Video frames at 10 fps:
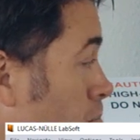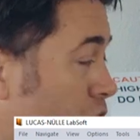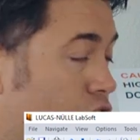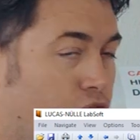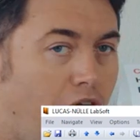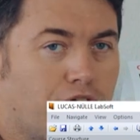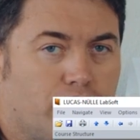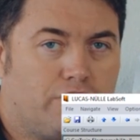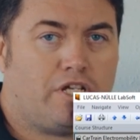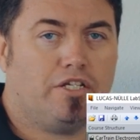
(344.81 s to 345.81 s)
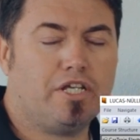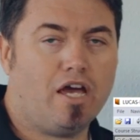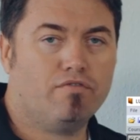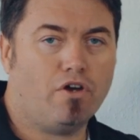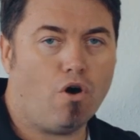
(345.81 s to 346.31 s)
manufacturers tend to
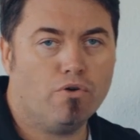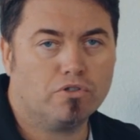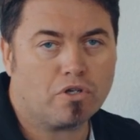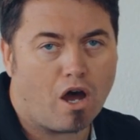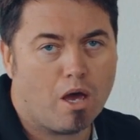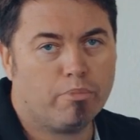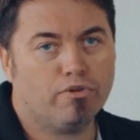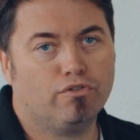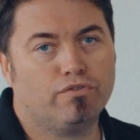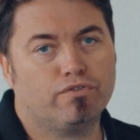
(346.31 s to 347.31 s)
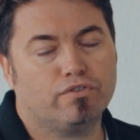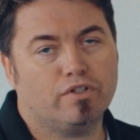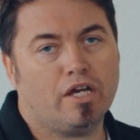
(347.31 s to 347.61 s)
have their own type of